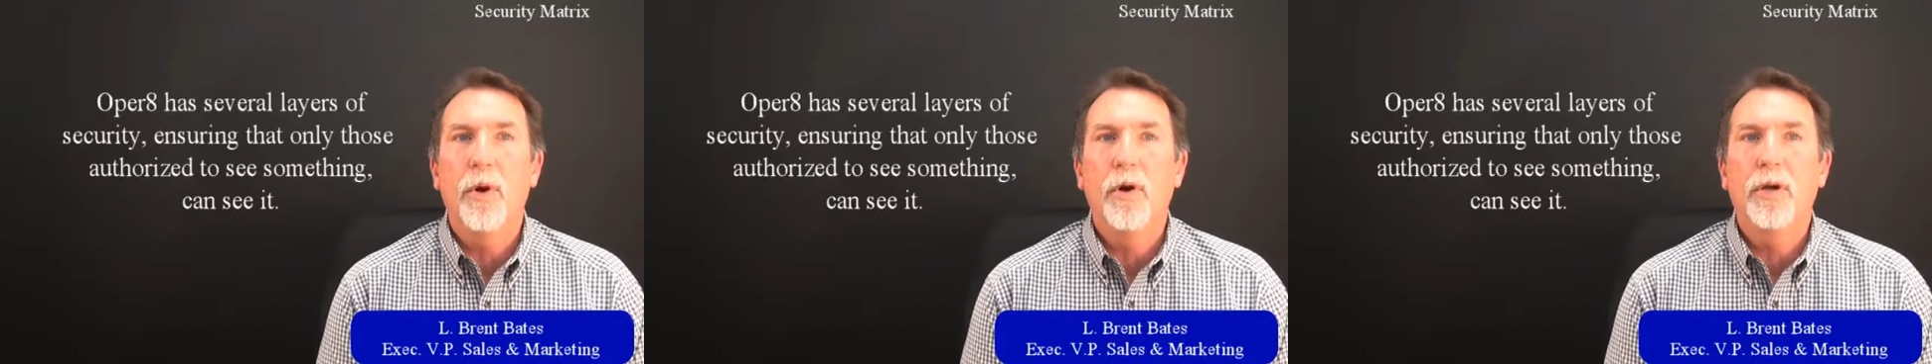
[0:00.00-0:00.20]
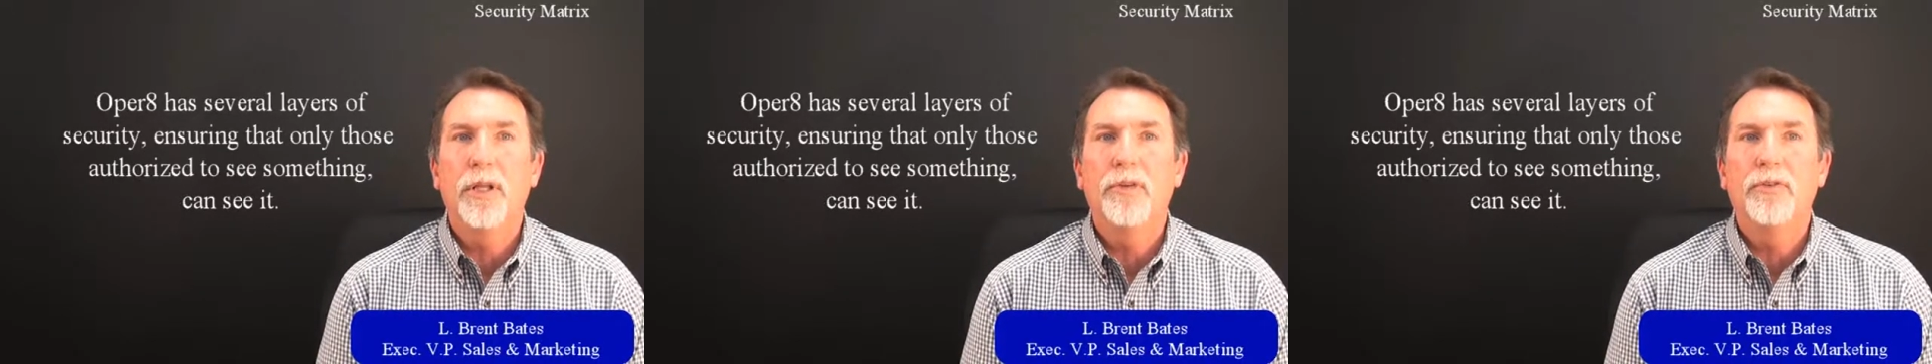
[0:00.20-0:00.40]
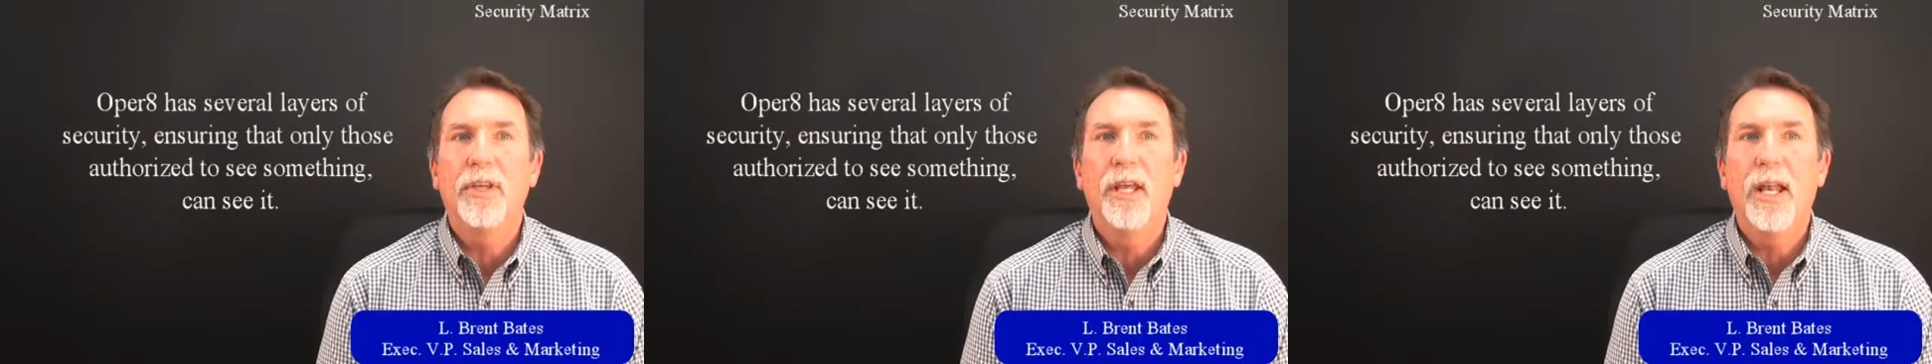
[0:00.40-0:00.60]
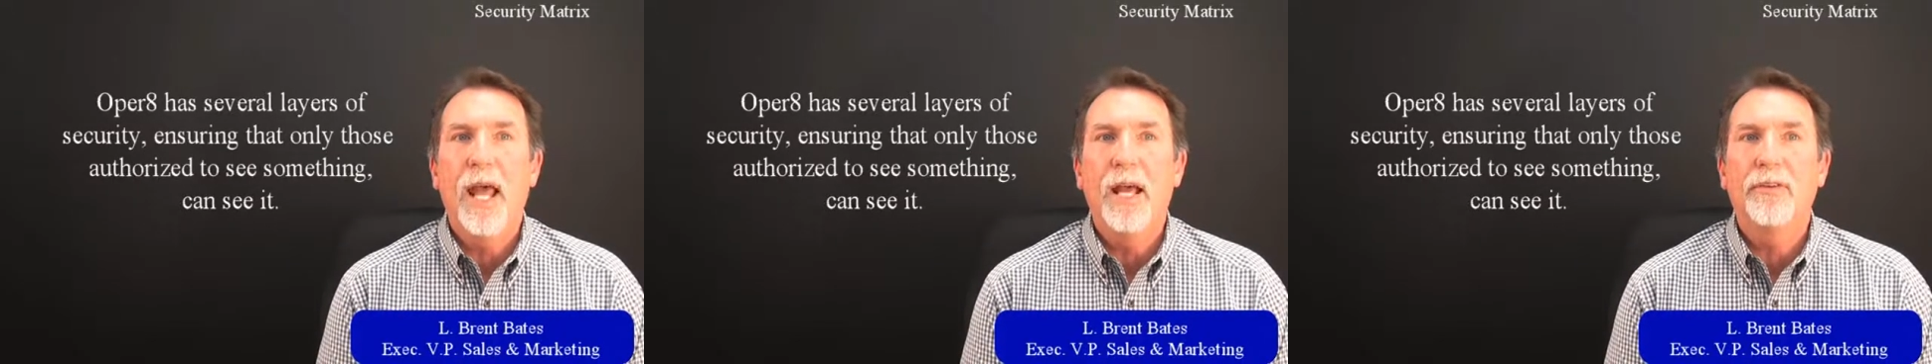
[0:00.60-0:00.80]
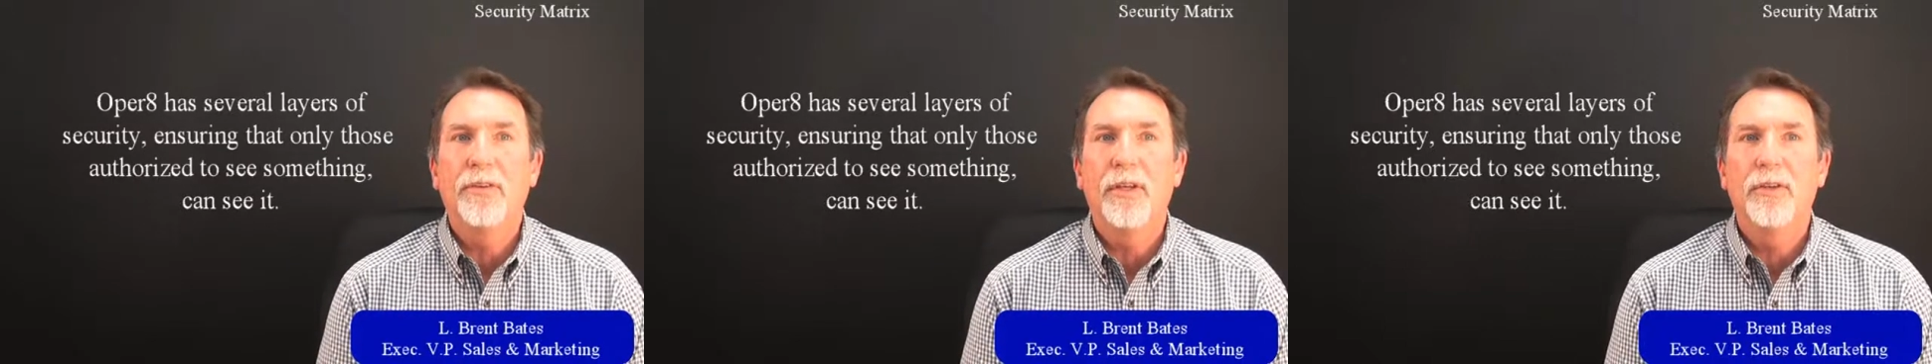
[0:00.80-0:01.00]
parties get
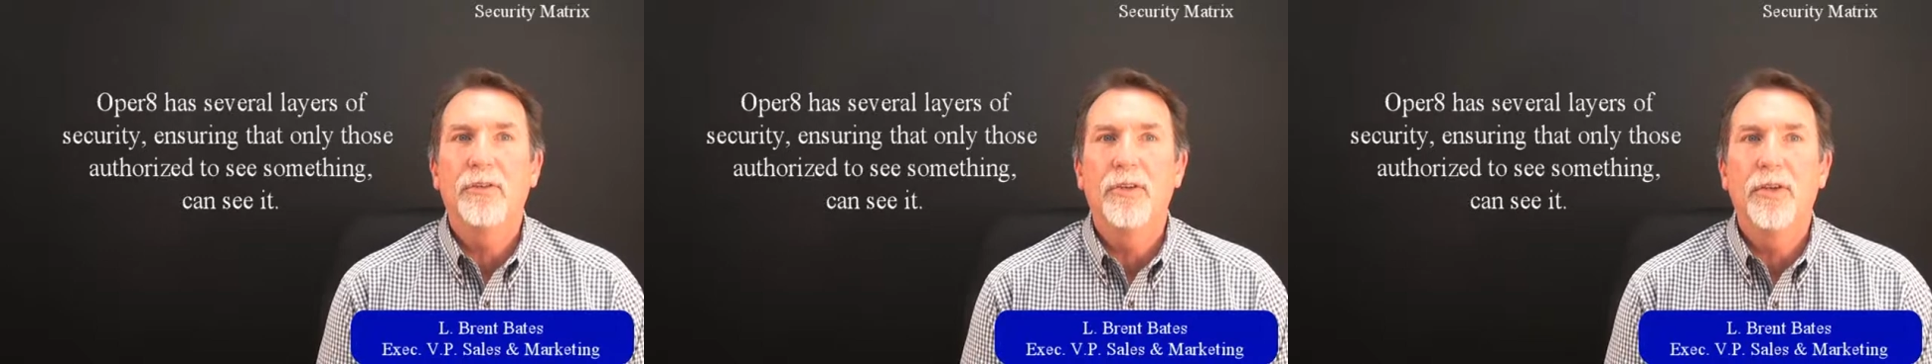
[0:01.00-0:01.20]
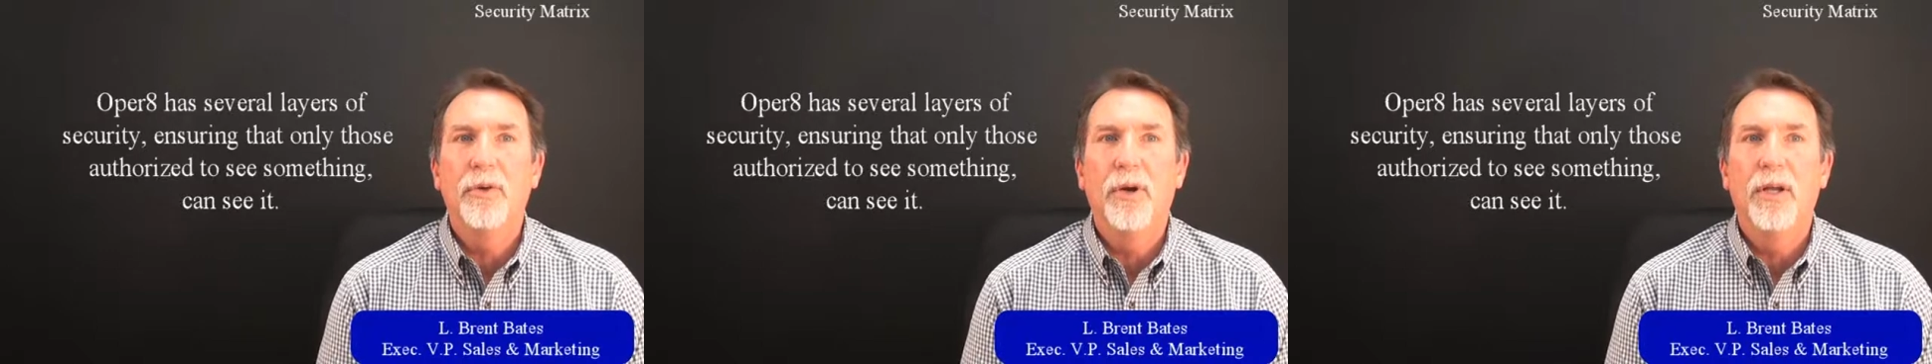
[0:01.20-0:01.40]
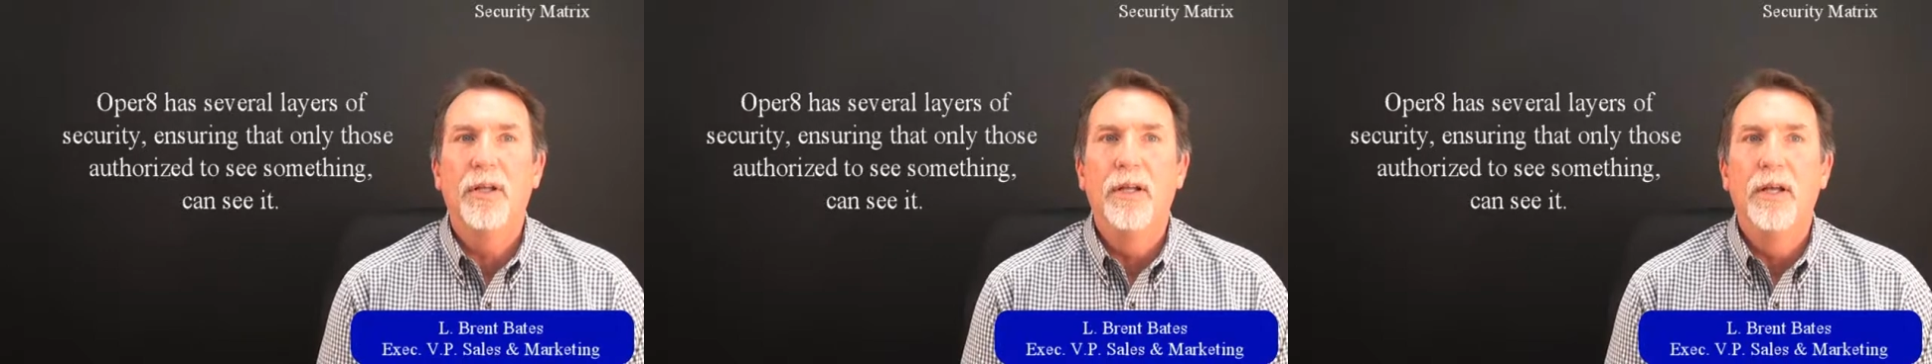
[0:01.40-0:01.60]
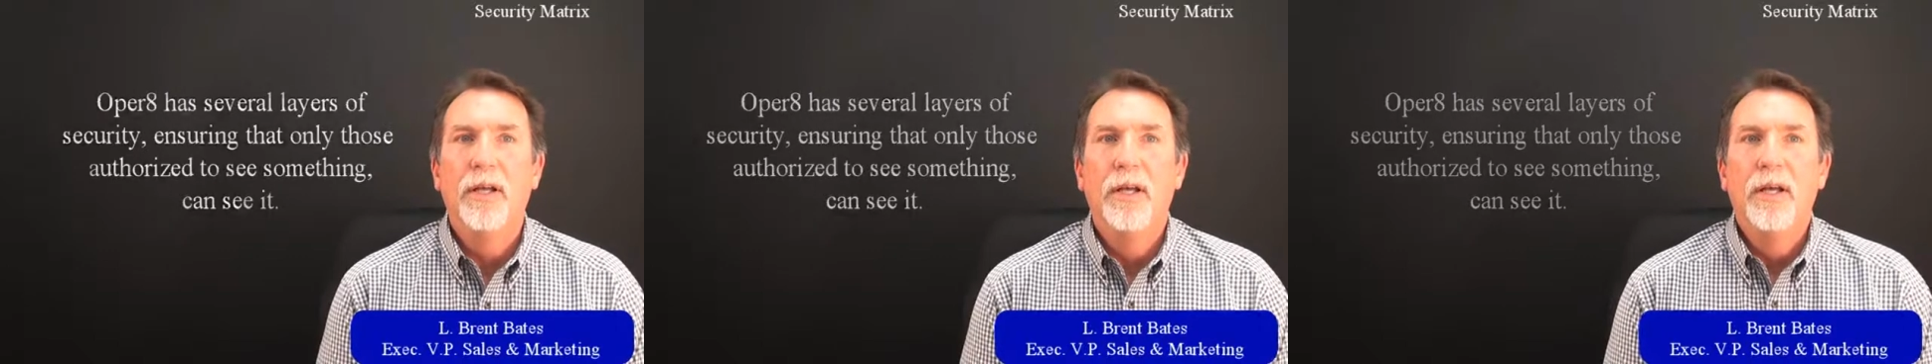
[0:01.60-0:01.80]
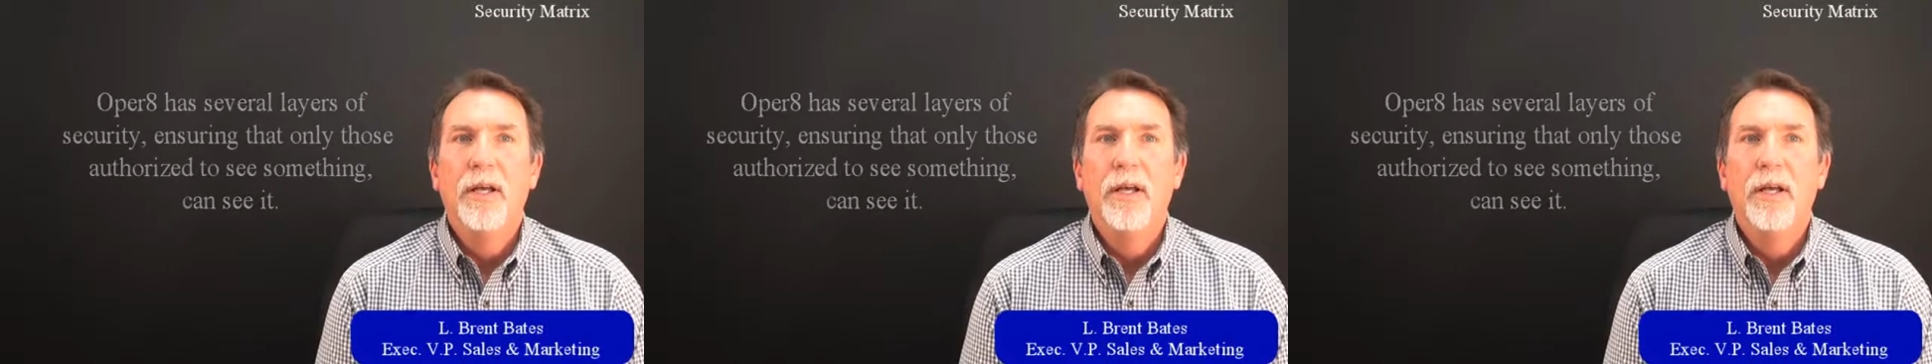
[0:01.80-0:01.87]
access to it.